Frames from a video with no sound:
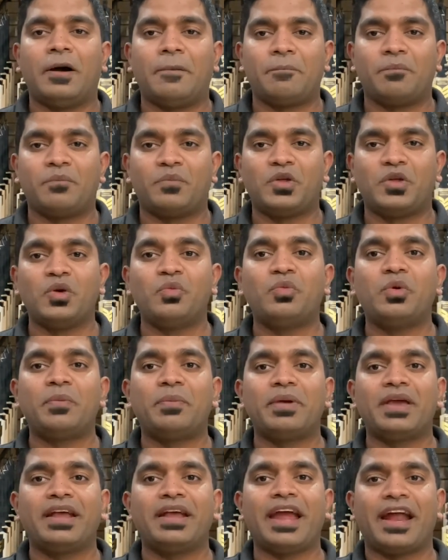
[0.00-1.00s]
You would
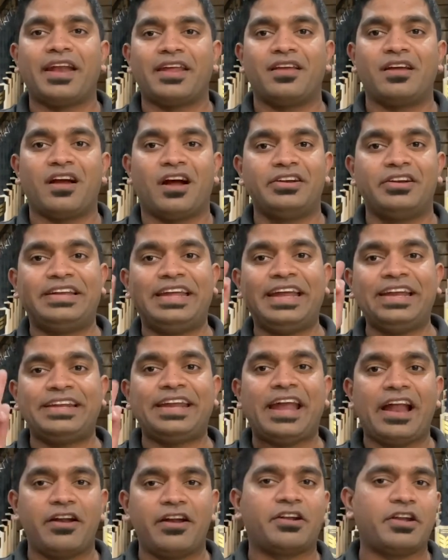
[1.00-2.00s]
be getting a
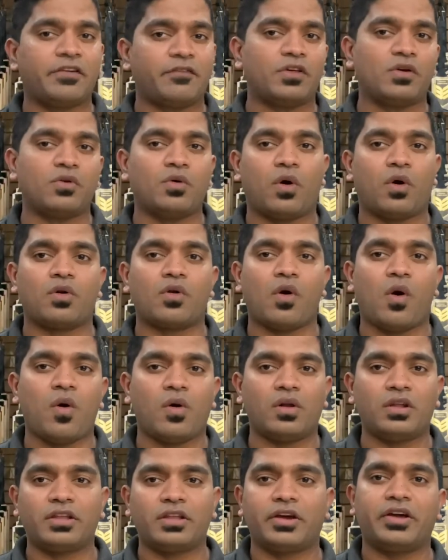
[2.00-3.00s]
detailed review on all
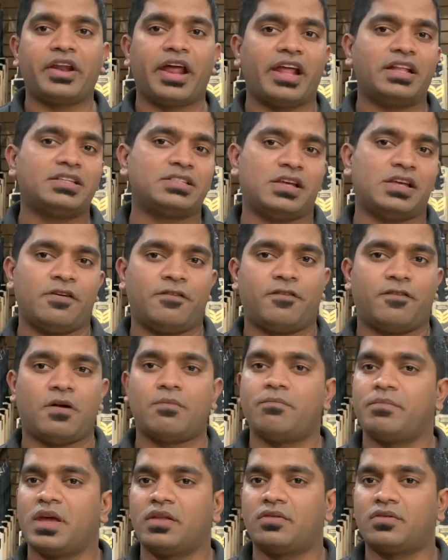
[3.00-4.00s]
the grades from
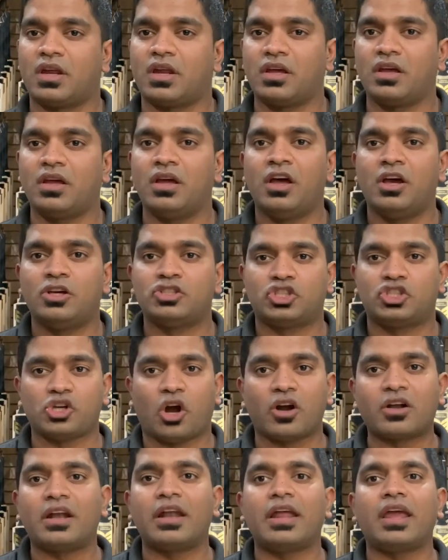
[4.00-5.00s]
B3
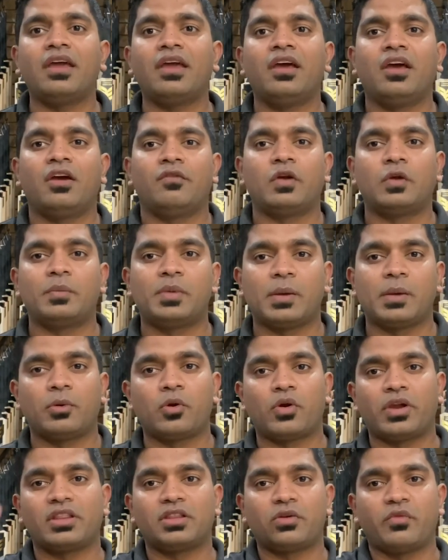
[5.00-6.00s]
shortly. We'll be
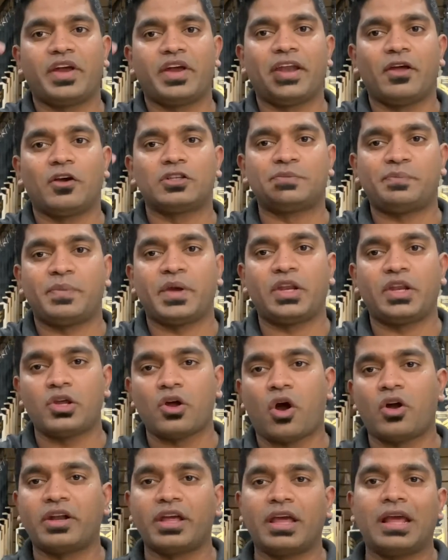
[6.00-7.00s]
uploading the videos
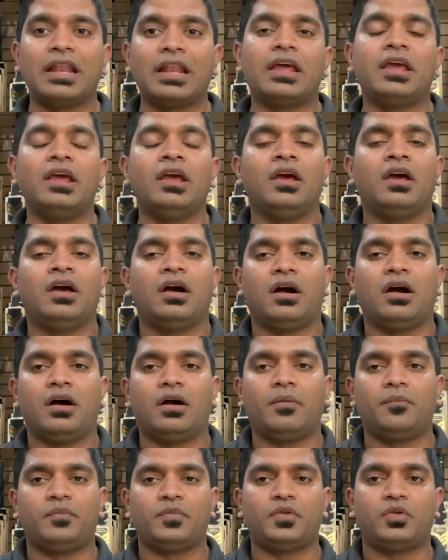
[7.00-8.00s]
periodically
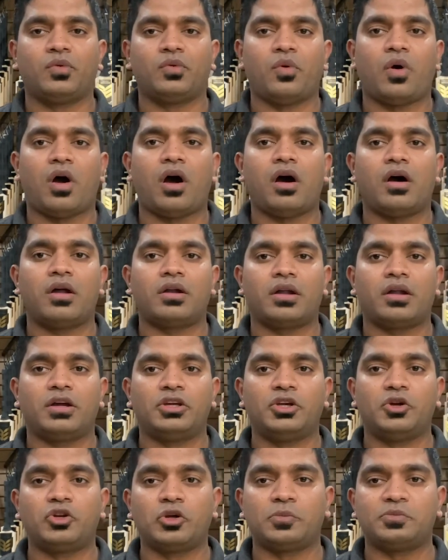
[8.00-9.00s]
to our
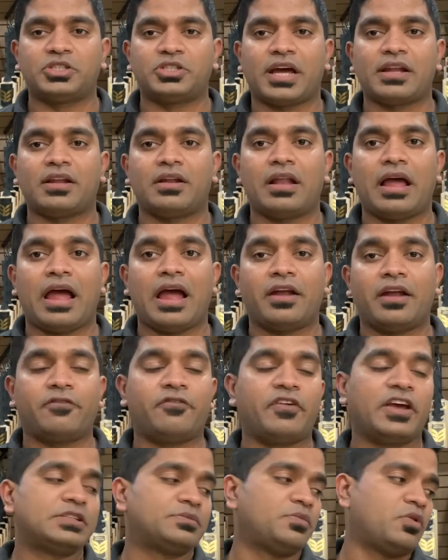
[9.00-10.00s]
YouTube channel and
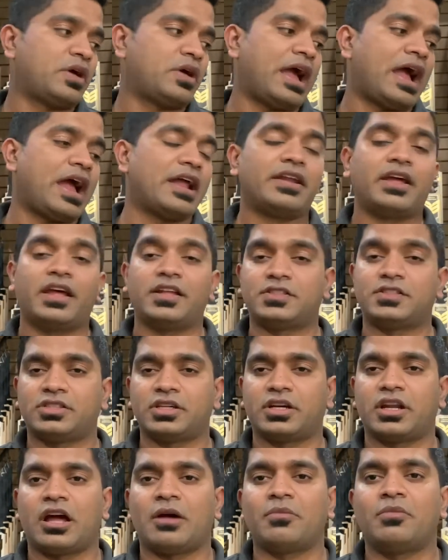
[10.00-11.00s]
Facebook and
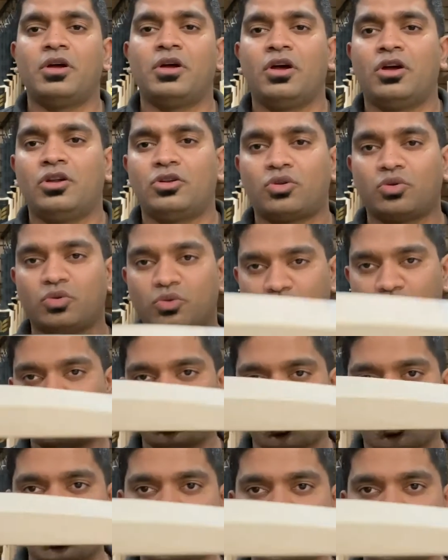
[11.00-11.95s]
Instagram to show you